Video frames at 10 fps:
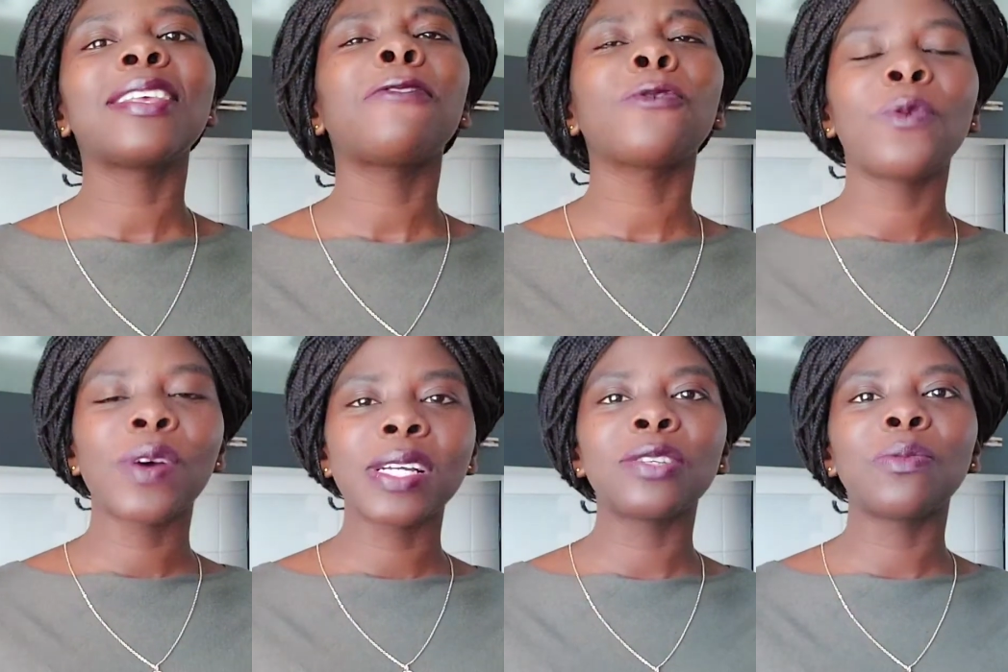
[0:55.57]
If you
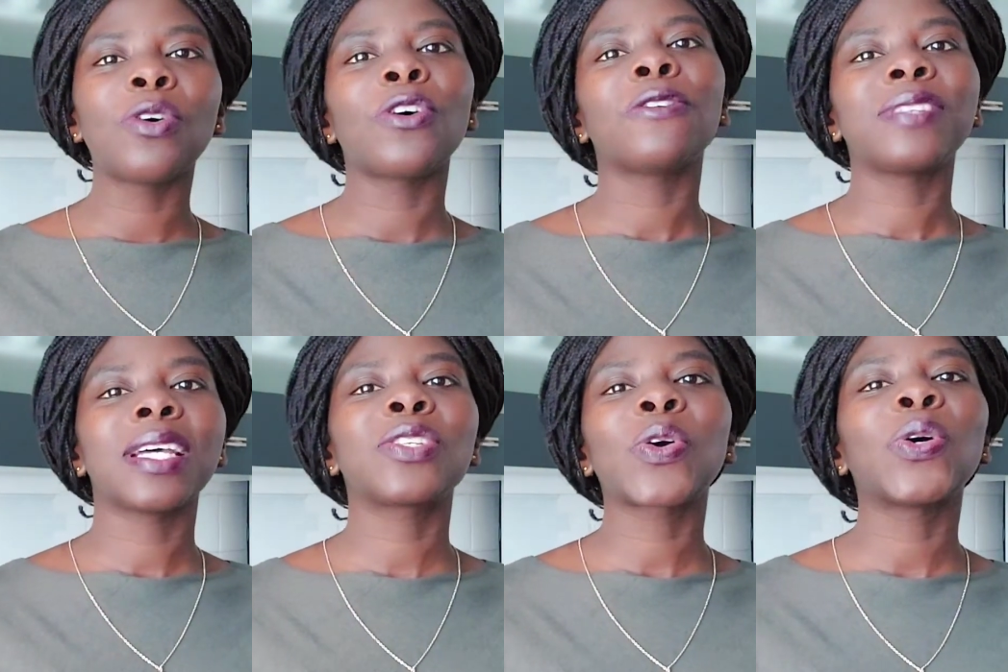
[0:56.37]
want more of
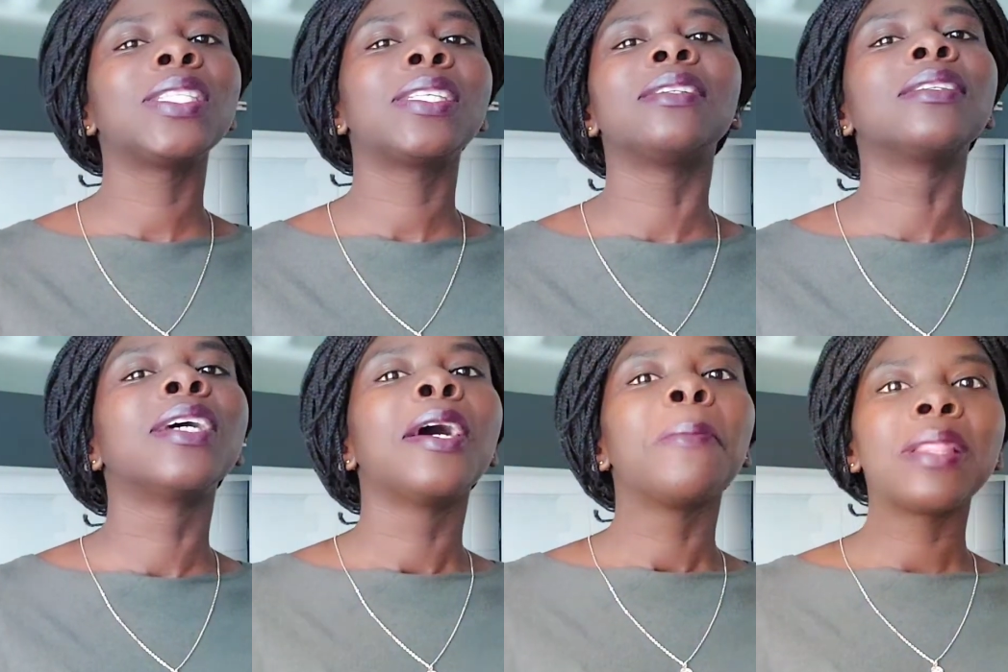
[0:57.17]
such content,
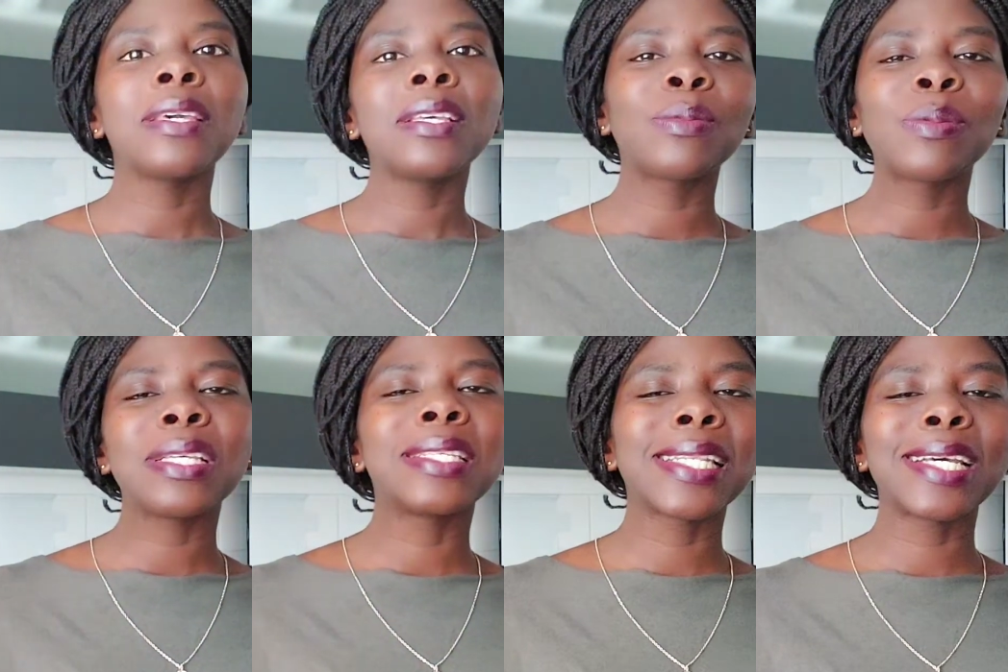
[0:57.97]
please,
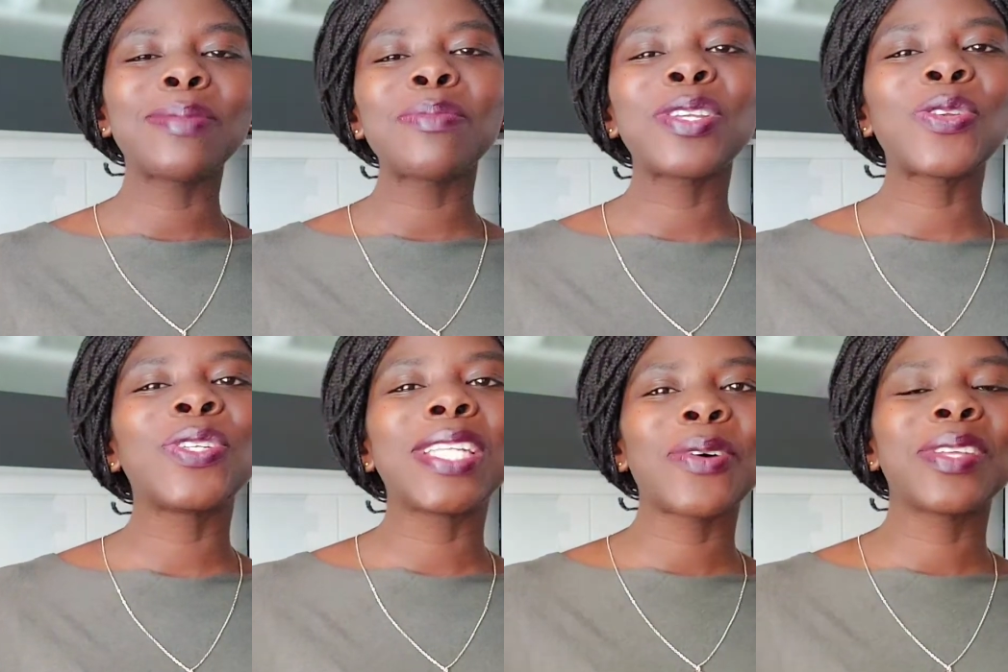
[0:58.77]
please let me know
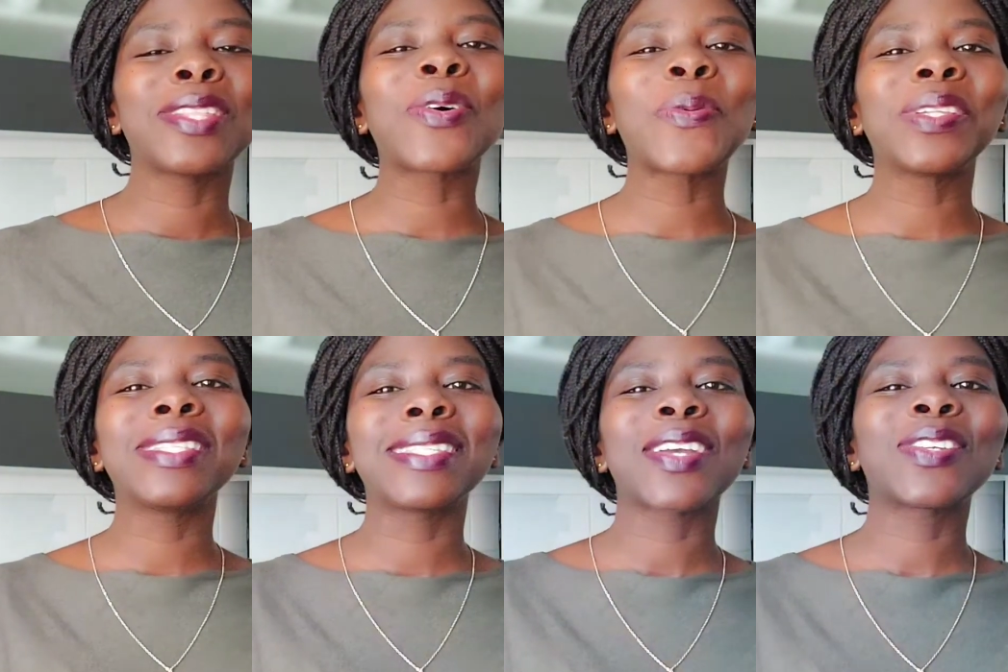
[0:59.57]
down in the comment
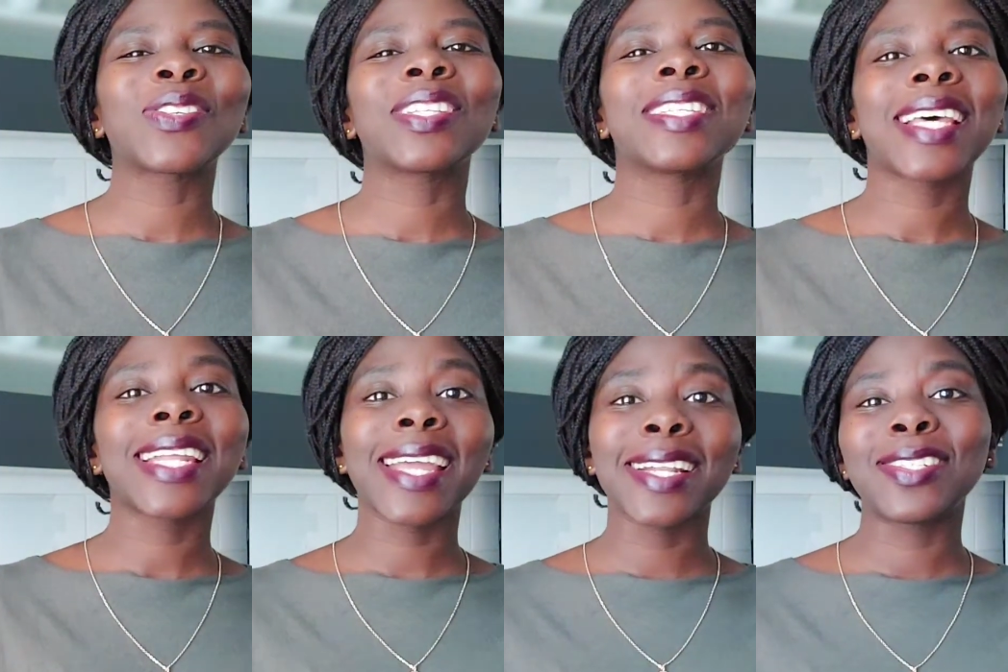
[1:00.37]
section so that I
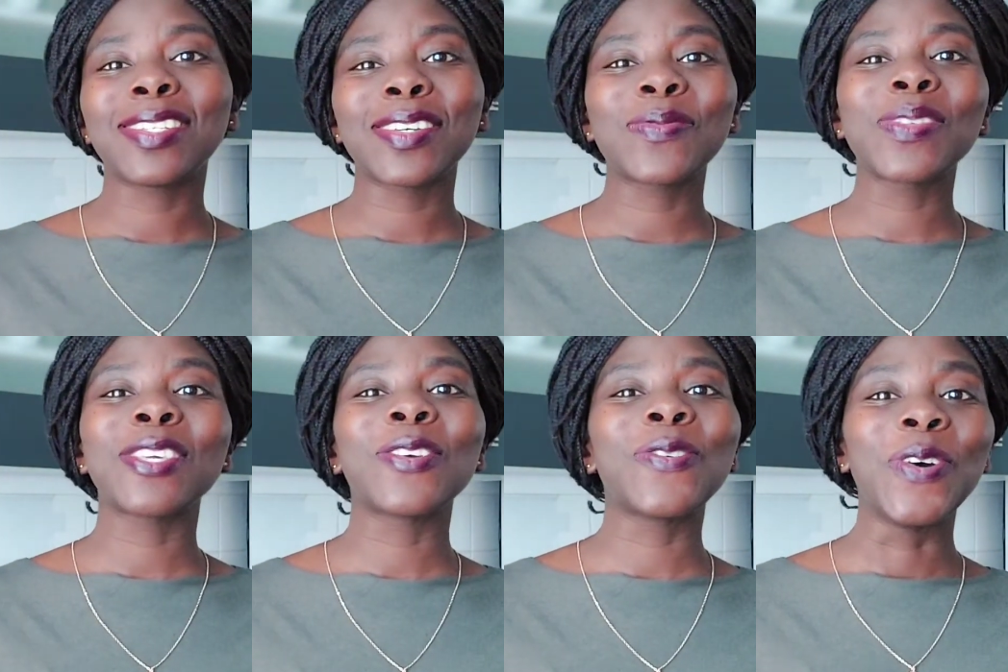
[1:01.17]
can share with
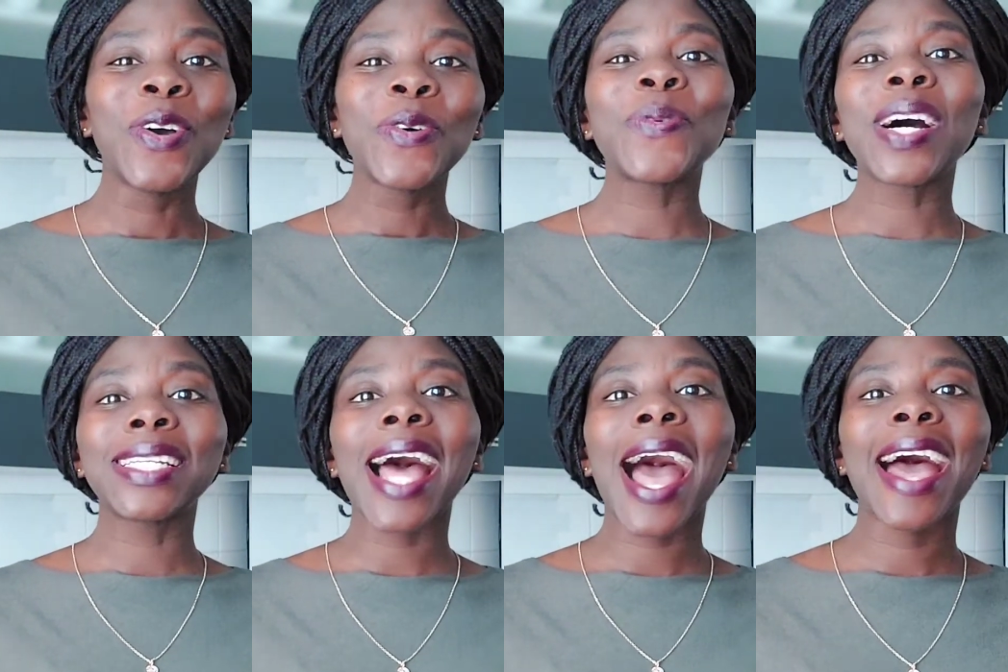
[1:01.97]
you
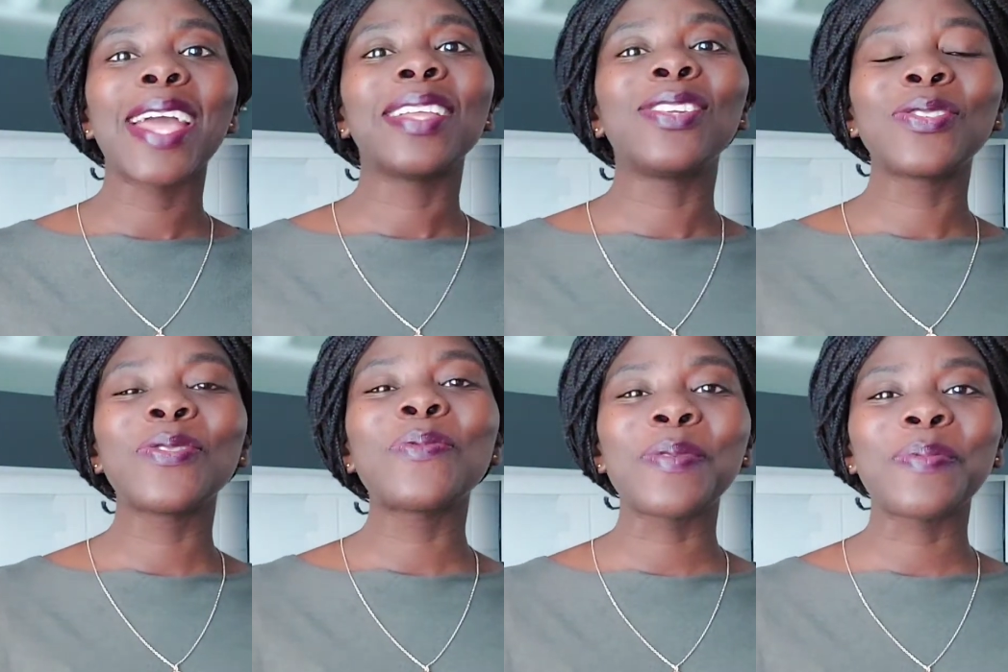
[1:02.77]
what I do
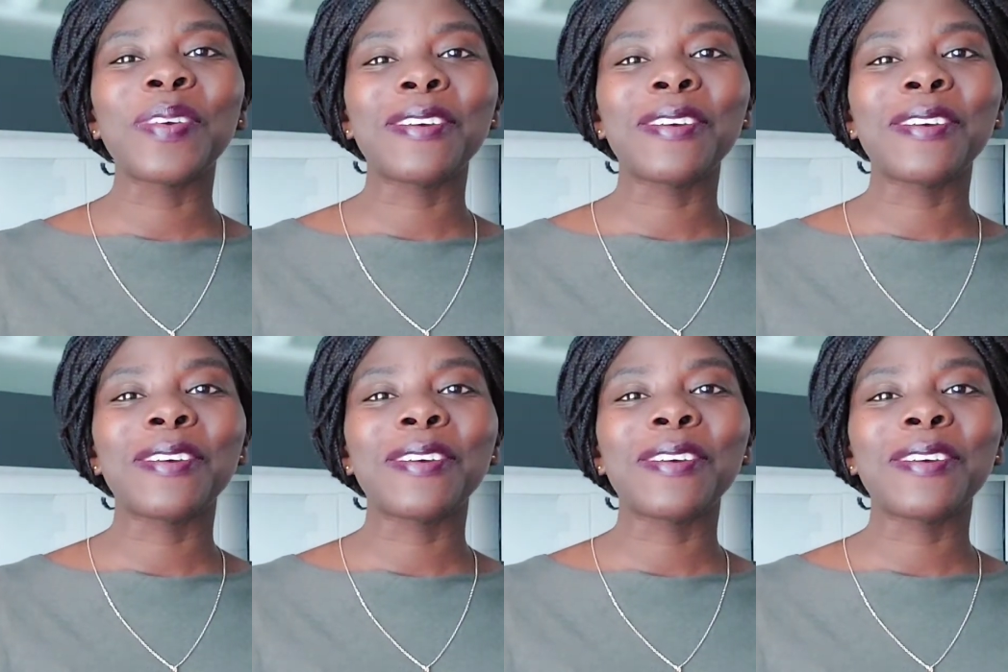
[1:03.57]
prepare